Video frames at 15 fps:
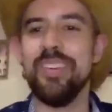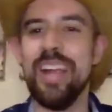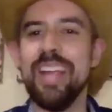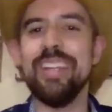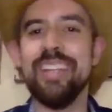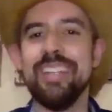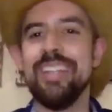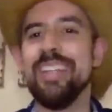
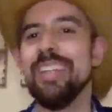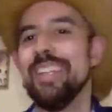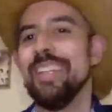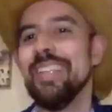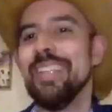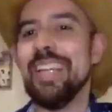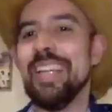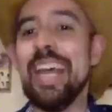right,
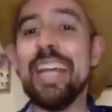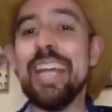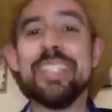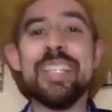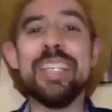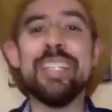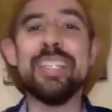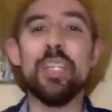and that's
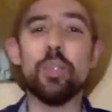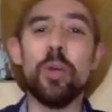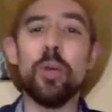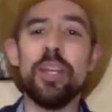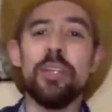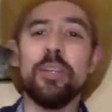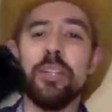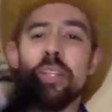the easiest way
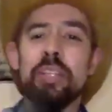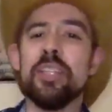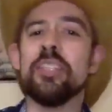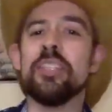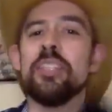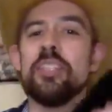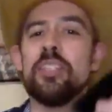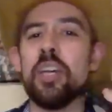to do this.
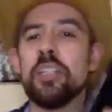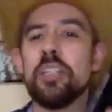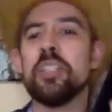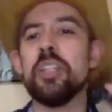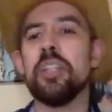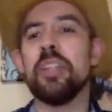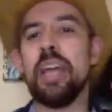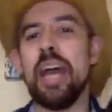It's
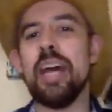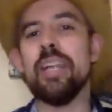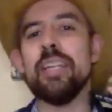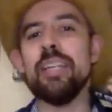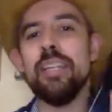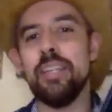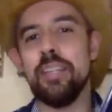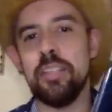just that
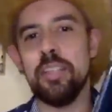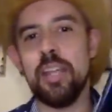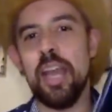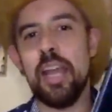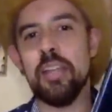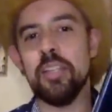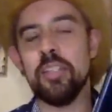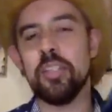easy,
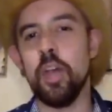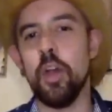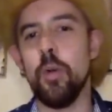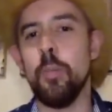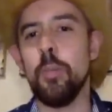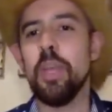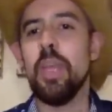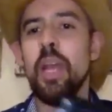guys.
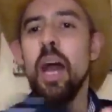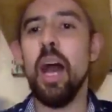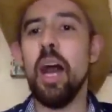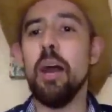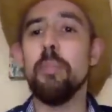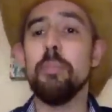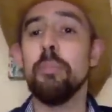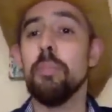So.
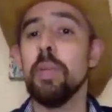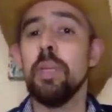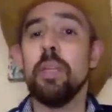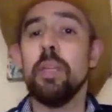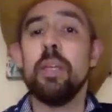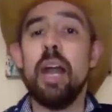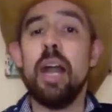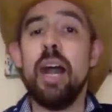Um,
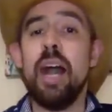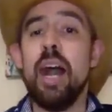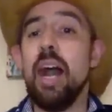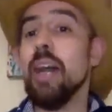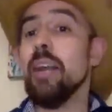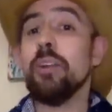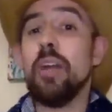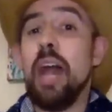
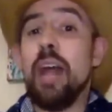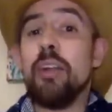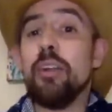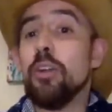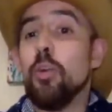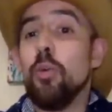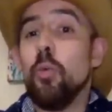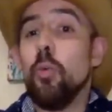I don't I don't
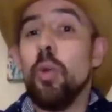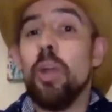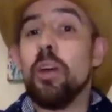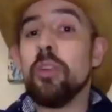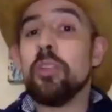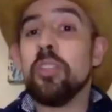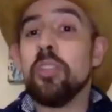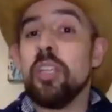know what
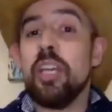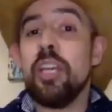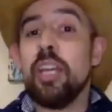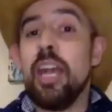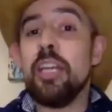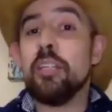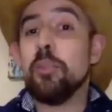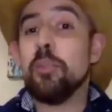else to say,
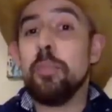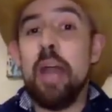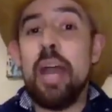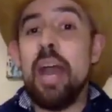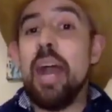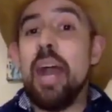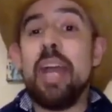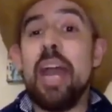guys.
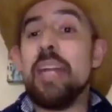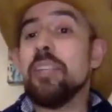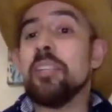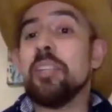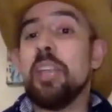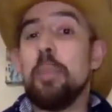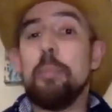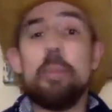I, I, I
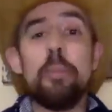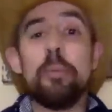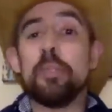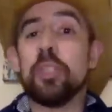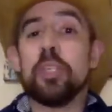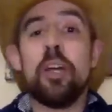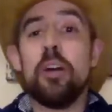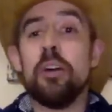just say people
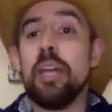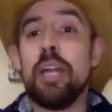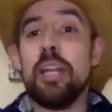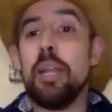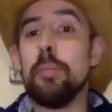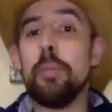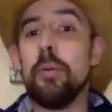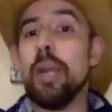should call that
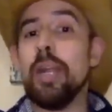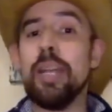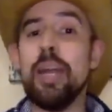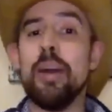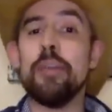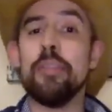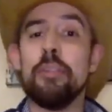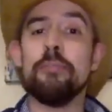number right
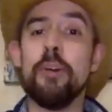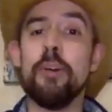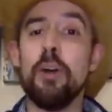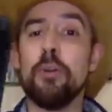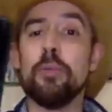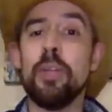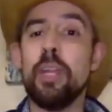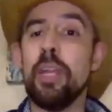now on their
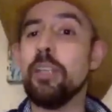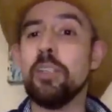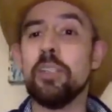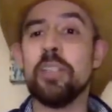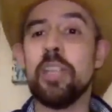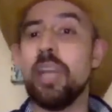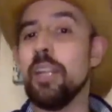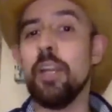phone and
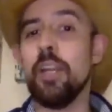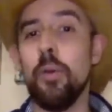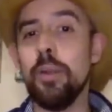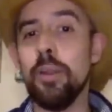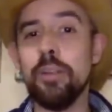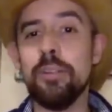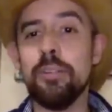just get it going